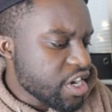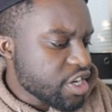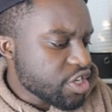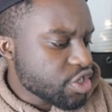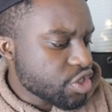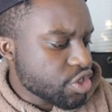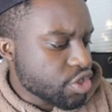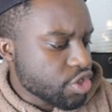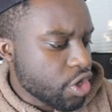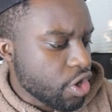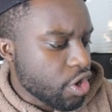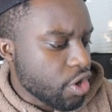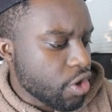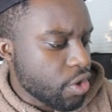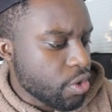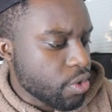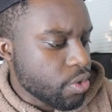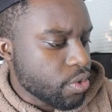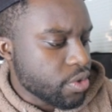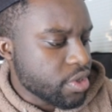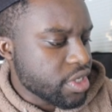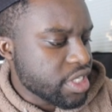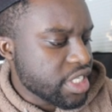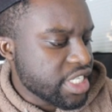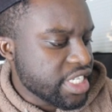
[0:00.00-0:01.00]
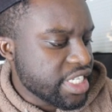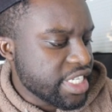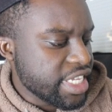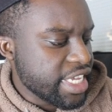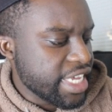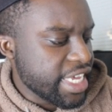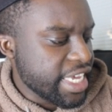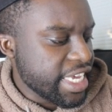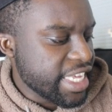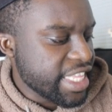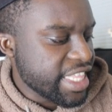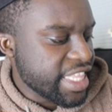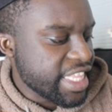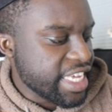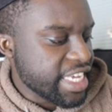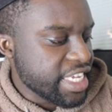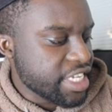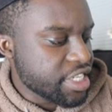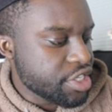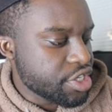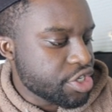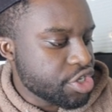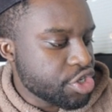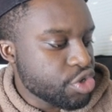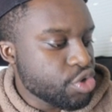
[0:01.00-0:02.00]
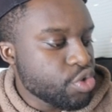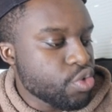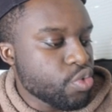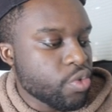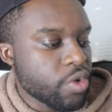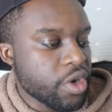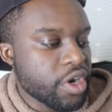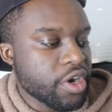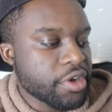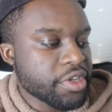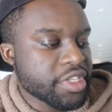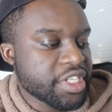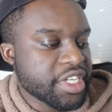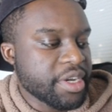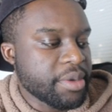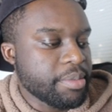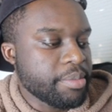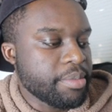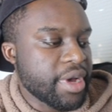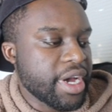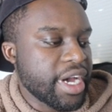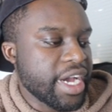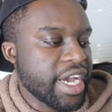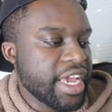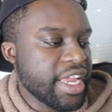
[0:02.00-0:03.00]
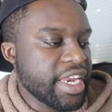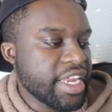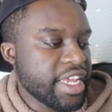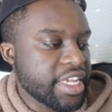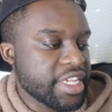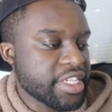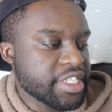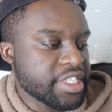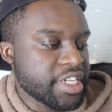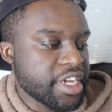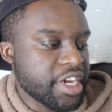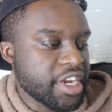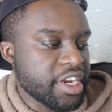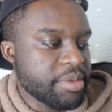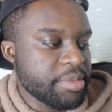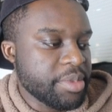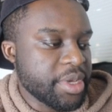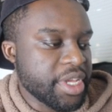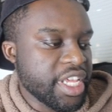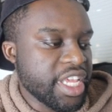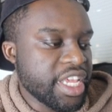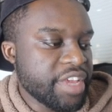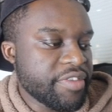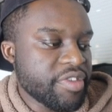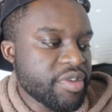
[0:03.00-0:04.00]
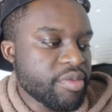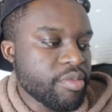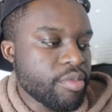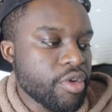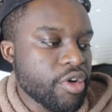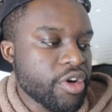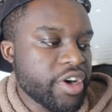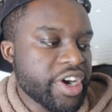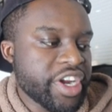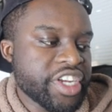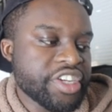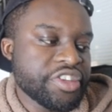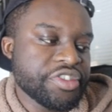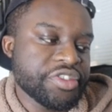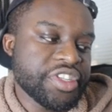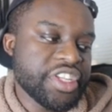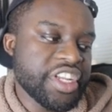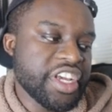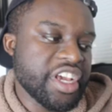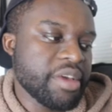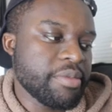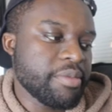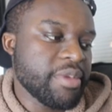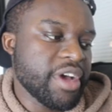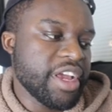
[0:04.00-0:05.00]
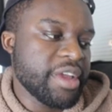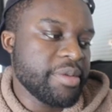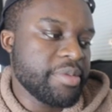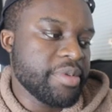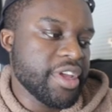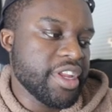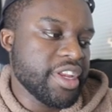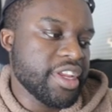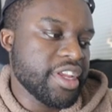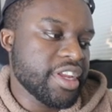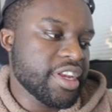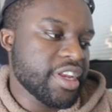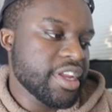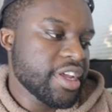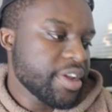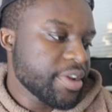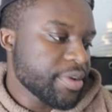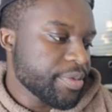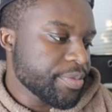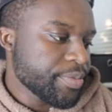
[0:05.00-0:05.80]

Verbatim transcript: So seeing these two worlds combine is going to be even more interesting in my opinion.